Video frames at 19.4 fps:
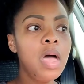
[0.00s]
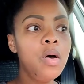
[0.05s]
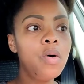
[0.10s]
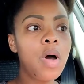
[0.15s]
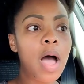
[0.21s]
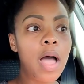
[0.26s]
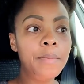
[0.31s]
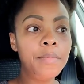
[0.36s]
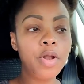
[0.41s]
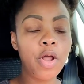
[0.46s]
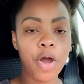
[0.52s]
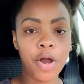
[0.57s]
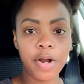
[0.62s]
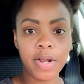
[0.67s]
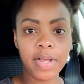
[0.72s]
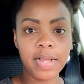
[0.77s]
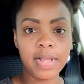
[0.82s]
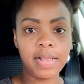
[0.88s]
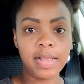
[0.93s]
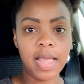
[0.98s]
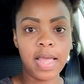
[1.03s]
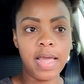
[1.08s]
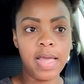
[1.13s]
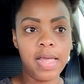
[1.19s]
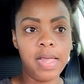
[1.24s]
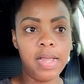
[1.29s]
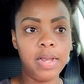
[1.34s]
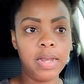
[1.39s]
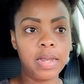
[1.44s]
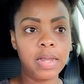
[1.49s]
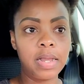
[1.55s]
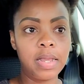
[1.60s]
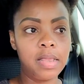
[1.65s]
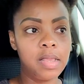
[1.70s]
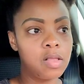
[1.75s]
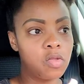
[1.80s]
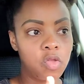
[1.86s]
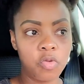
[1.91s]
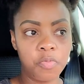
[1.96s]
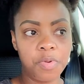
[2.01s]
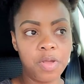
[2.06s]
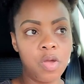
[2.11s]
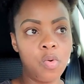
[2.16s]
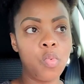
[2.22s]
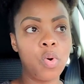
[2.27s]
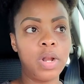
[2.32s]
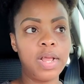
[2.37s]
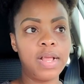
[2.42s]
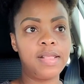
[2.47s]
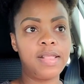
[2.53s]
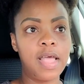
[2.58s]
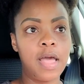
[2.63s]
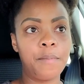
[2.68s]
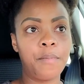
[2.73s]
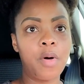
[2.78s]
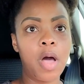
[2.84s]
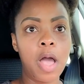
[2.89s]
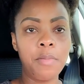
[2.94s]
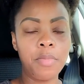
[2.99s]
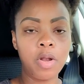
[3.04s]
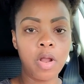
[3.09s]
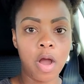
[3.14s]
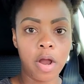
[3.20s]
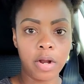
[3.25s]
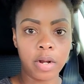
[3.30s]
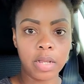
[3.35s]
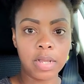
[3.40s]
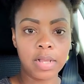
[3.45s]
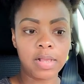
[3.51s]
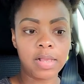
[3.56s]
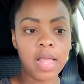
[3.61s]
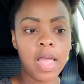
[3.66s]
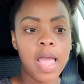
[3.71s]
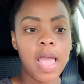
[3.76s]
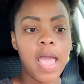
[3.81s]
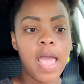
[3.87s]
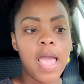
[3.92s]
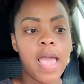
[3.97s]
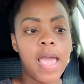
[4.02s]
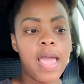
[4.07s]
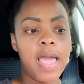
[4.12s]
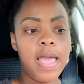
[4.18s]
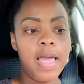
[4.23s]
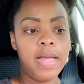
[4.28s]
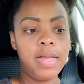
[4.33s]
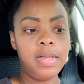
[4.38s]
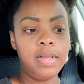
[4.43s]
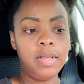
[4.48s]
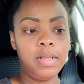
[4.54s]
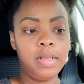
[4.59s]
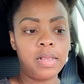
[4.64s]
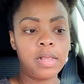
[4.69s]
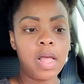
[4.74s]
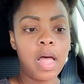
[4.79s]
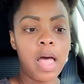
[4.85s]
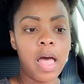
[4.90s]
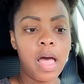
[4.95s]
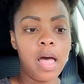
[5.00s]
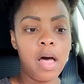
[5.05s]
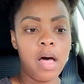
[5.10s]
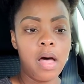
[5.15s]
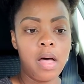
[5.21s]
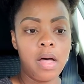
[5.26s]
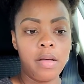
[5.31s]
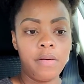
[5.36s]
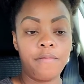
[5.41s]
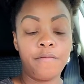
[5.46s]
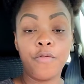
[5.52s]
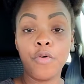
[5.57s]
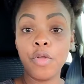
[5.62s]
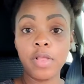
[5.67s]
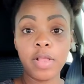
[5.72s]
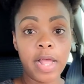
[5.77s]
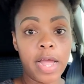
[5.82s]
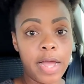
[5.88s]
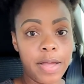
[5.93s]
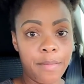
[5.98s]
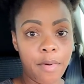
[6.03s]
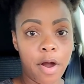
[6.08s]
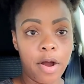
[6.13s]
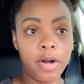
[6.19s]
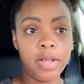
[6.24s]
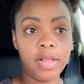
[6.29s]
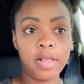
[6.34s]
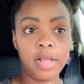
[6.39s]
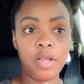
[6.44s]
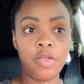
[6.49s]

I'm an artist, and this would be one example. I'm an artist, and a full-time artist.